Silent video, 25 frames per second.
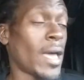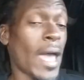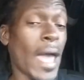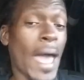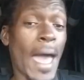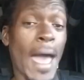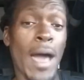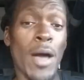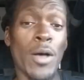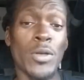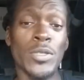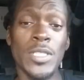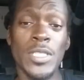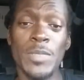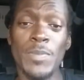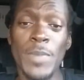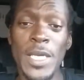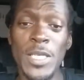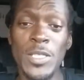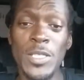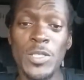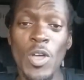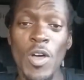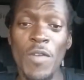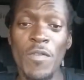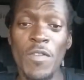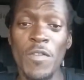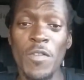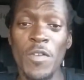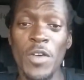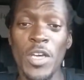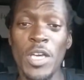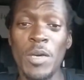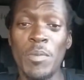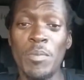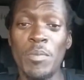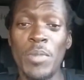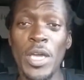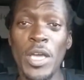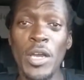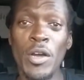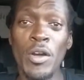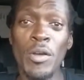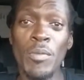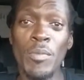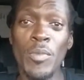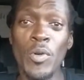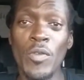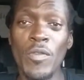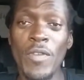houses based off of a
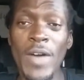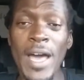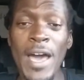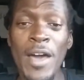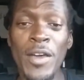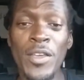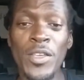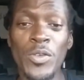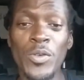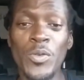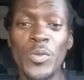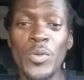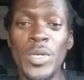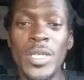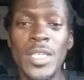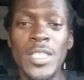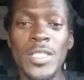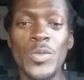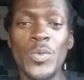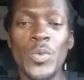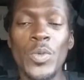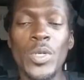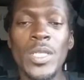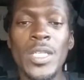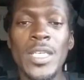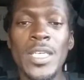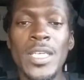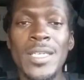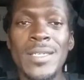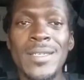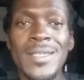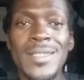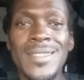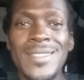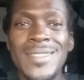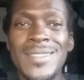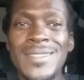comparable value when it's really